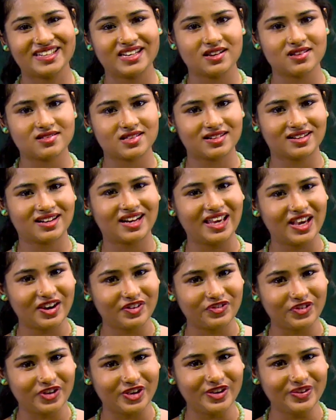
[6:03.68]
Is it clear
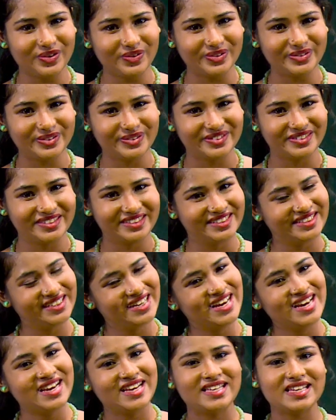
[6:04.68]
for you?
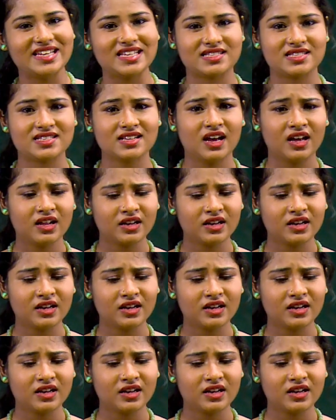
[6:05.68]
Yes.